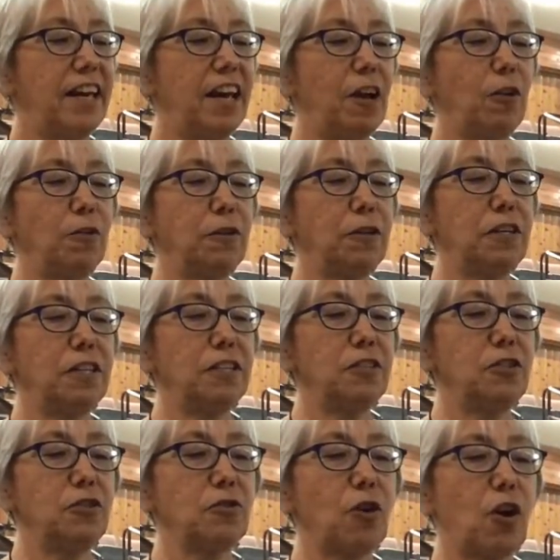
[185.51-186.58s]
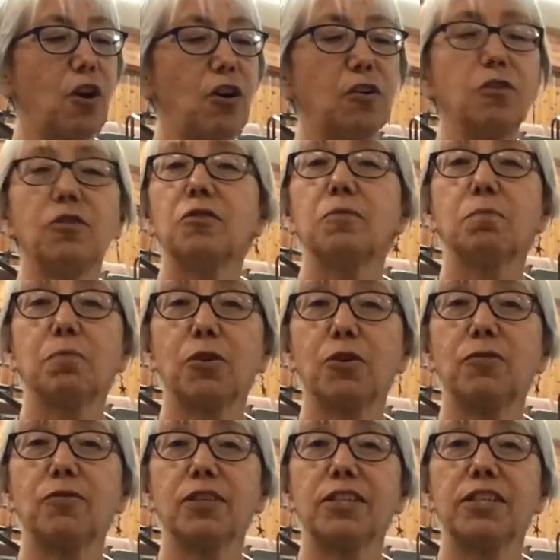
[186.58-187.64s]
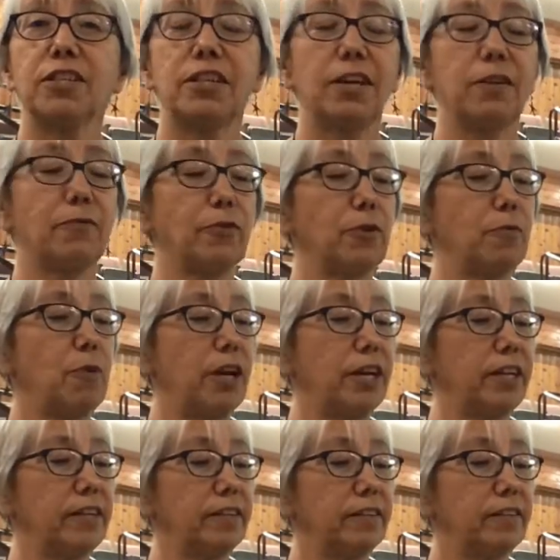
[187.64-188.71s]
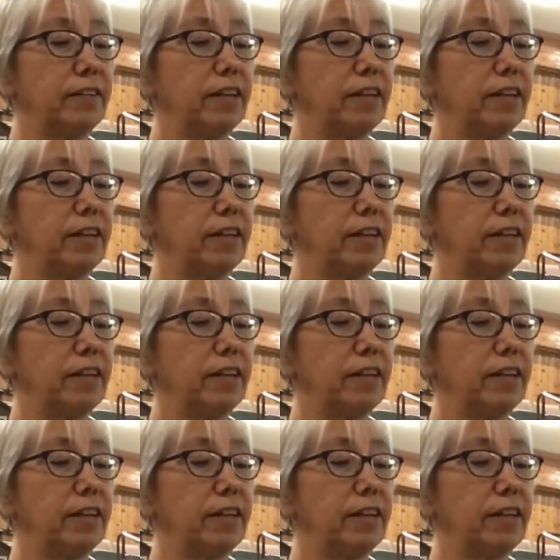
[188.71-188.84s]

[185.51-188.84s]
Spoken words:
healthy and strong, perfect in every way.